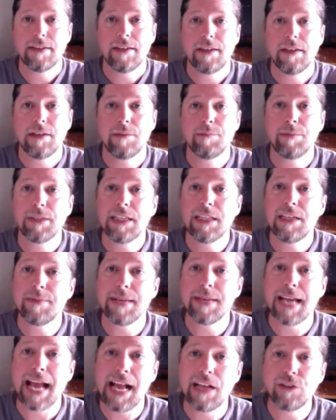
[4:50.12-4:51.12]
believe
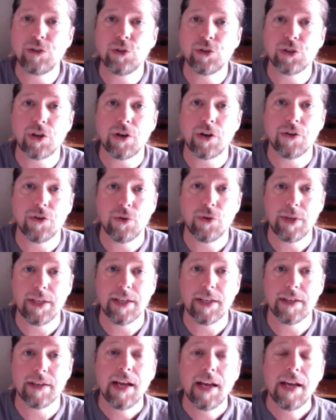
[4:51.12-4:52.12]
me, as you start doing
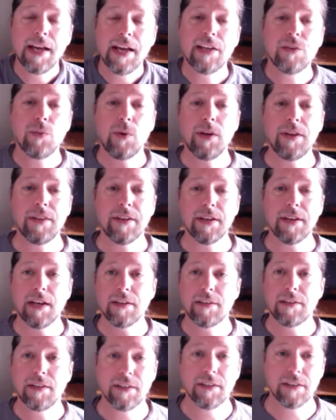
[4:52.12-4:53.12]
it, it's one thing, I'll
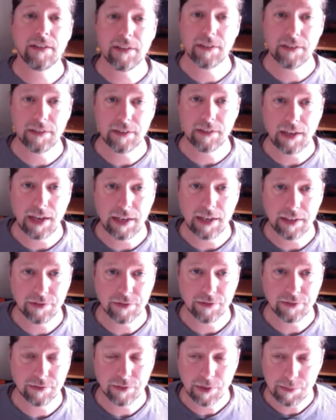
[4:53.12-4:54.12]
tell you, I
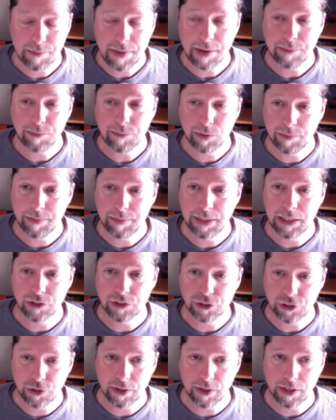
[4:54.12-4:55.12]
remember being a
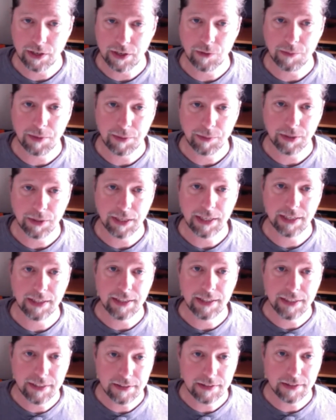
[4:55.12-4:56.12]
student, I remember getting
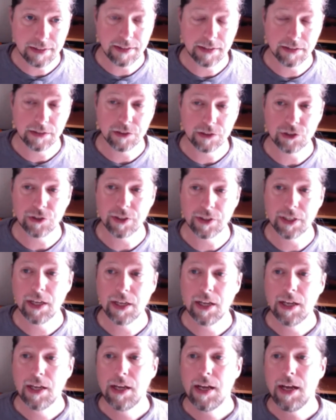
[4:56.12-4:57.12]
into the industry,
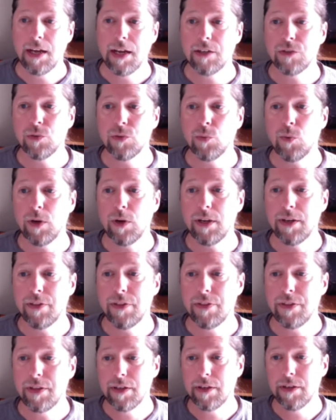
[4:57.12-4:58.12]
And it's one
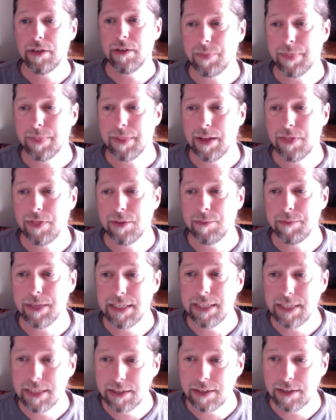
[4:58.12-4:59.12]
thing at the
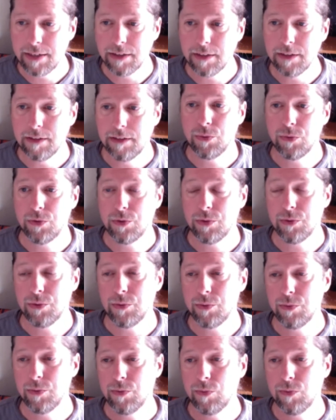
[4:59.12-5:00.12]
beginning
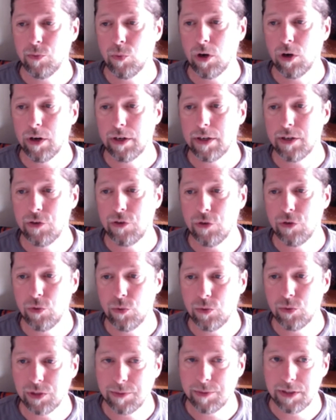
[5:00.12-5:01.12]
to work and do
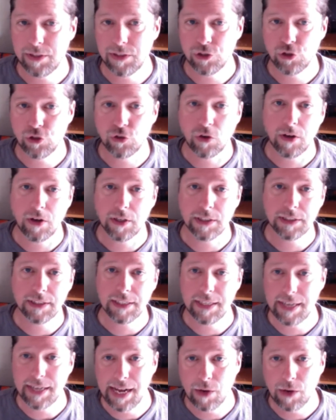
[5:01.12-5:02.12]
some of these drawings in
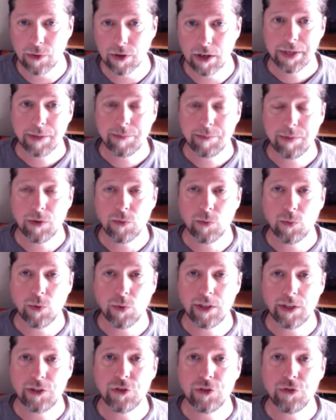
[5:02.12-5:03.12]
an hour. But
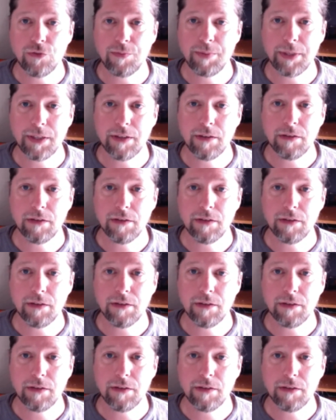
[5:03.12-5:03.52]
once you've been